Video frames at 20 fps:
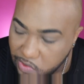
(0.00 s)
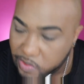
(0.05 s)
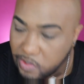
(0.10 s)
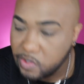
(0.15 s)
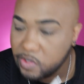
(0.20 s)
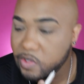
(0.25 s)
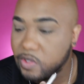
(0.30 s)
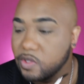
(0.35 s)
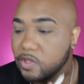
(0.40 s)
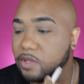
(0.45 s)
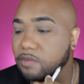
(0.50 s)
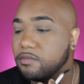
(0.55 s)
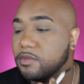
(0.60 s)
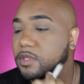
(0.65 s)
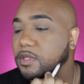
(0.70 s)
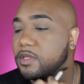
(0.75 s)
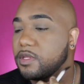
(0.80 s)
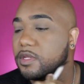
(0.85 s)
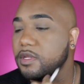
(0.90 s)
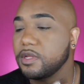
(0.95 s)
This is
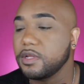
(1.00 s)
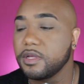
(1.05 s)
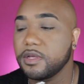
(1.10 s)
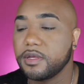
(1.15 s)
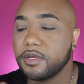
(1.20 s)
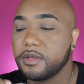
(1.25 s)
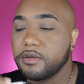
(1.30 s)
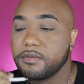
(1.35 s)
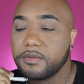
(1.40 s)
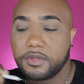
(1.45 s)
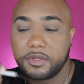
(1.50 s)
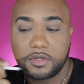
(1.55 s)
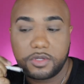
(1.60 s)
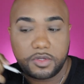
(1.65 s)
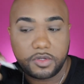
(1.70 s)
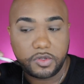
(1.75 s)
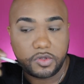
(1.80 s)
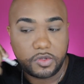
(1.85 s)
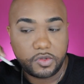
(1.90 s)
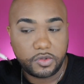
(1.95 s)
something that I have to
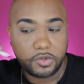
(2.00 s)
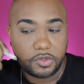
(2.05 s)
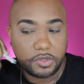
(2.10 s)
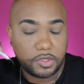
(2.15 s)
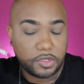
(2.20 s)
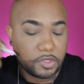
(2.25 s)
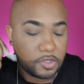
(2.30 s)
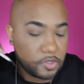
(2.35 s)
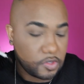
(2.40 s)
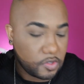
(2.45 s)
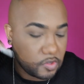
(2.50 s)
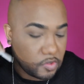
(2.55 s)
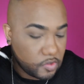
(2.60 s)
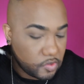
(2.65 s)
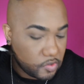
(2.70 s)
do.